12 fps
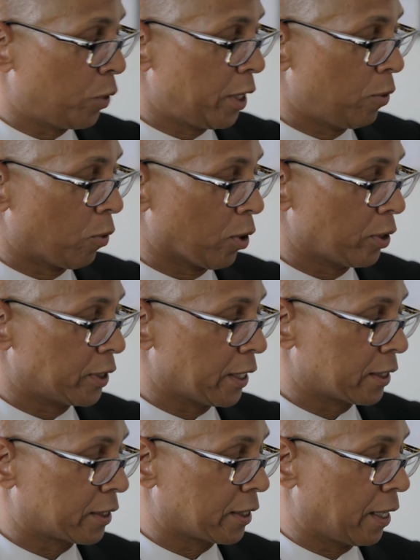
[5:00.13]
we were
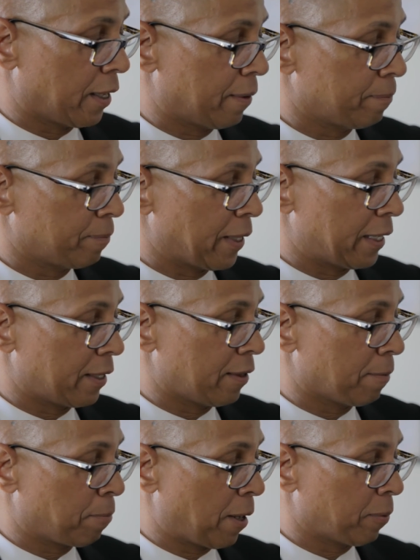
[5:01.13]
just
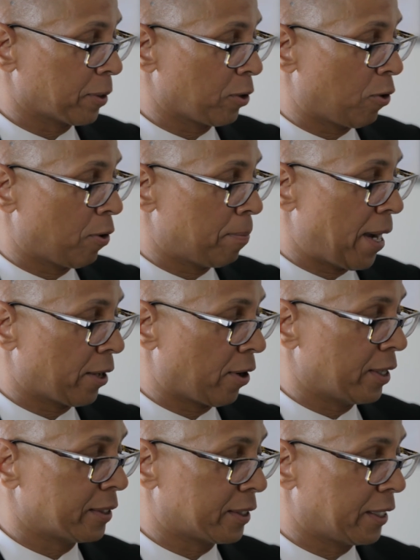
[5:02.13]
letting the public know
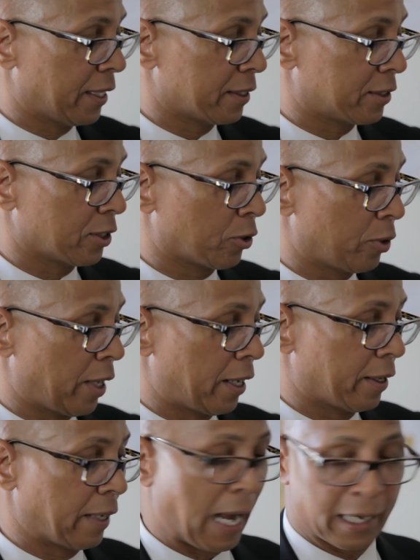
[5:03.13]
about our intent to
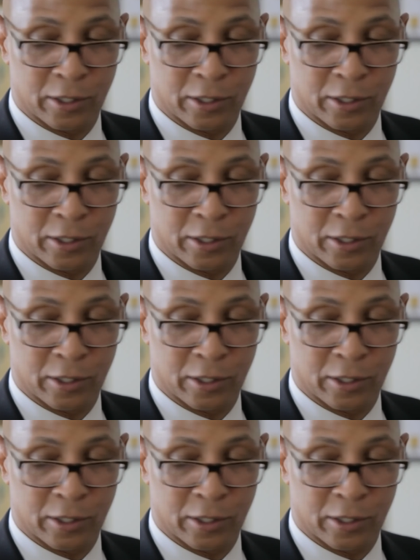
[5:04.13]
create a